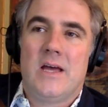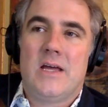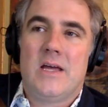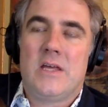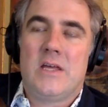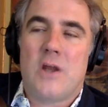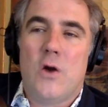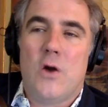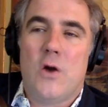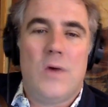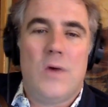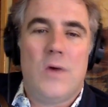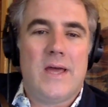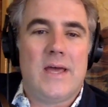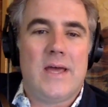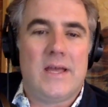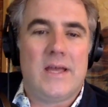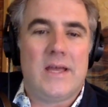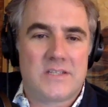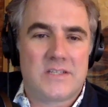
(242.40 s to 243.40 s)
you know,
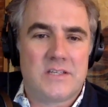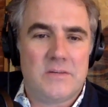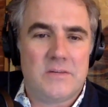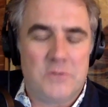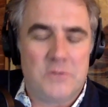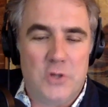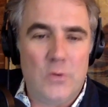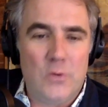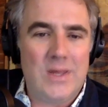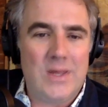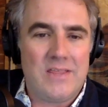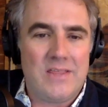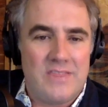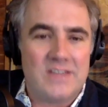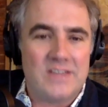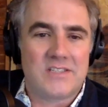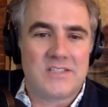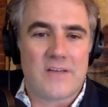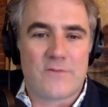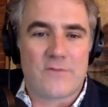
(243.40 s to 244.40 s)
it's doing
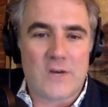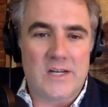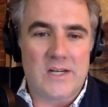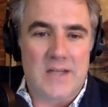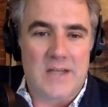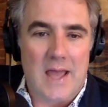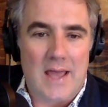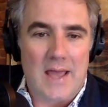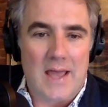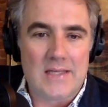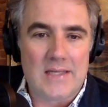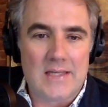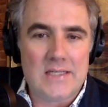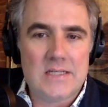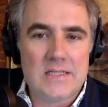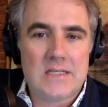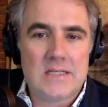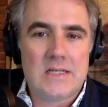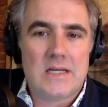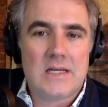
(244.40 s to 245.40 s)
this every day
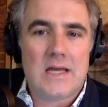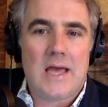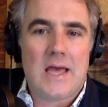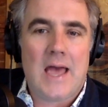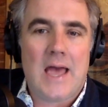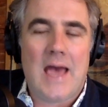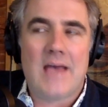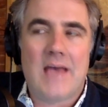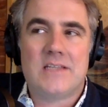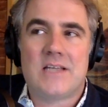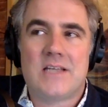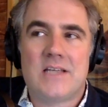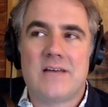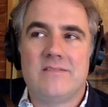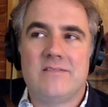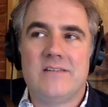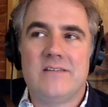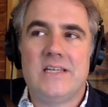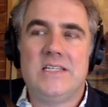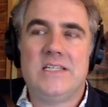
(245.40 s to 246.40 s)
has at
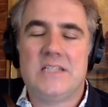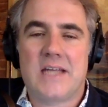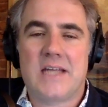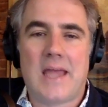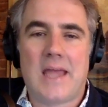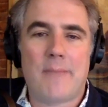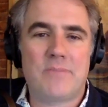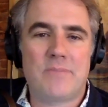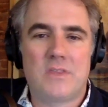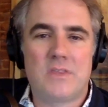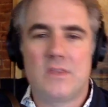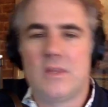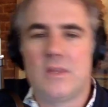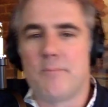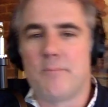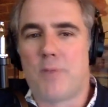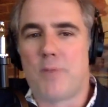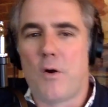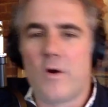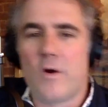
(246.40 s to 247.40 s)
least kept the
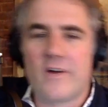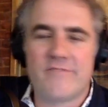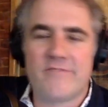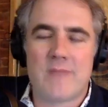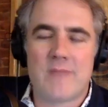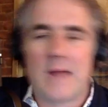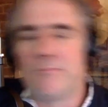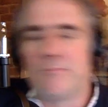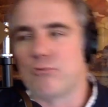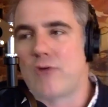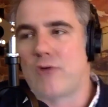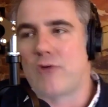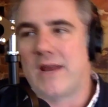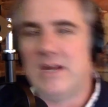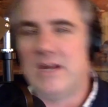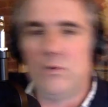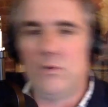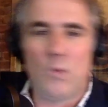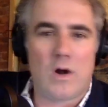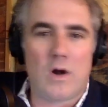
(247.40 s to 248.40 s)
part of my
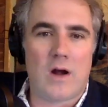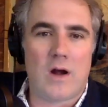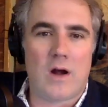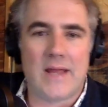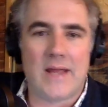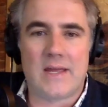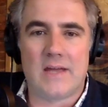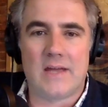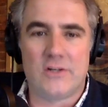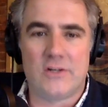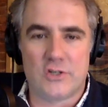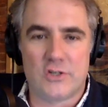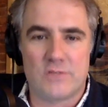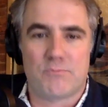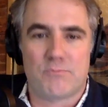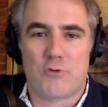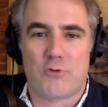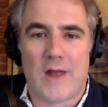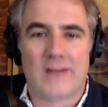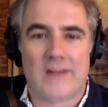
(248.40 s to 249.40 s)
brain where I can just
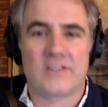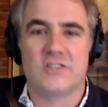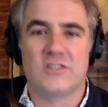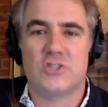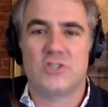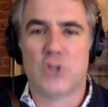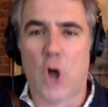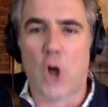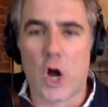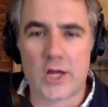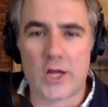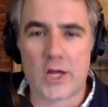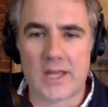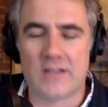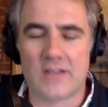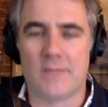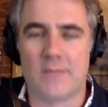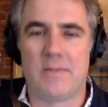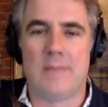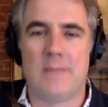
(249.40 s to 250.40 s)
practice
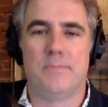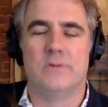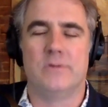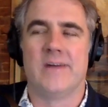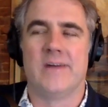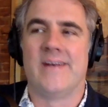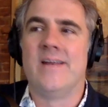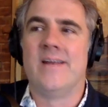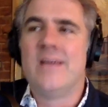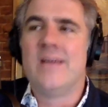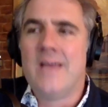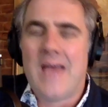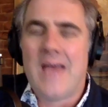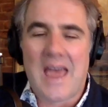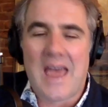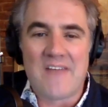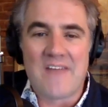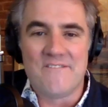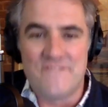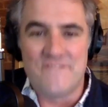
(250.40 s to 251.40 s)
talking to people and
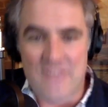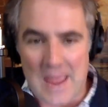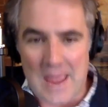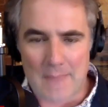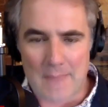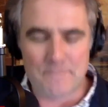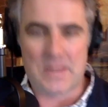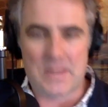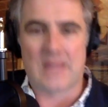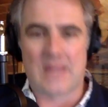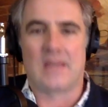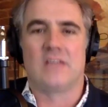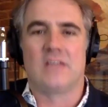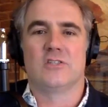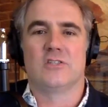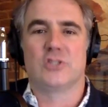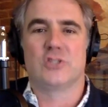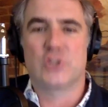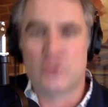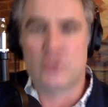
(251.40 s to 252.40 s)
and vamping and
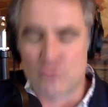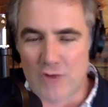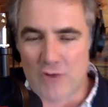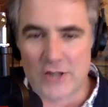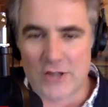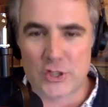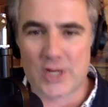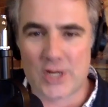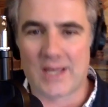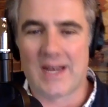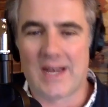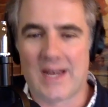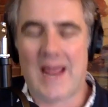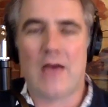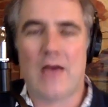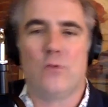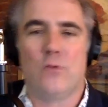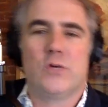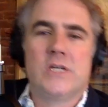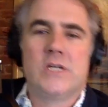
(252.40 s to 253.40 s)
stretching it
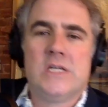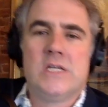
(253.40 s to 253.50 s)
out.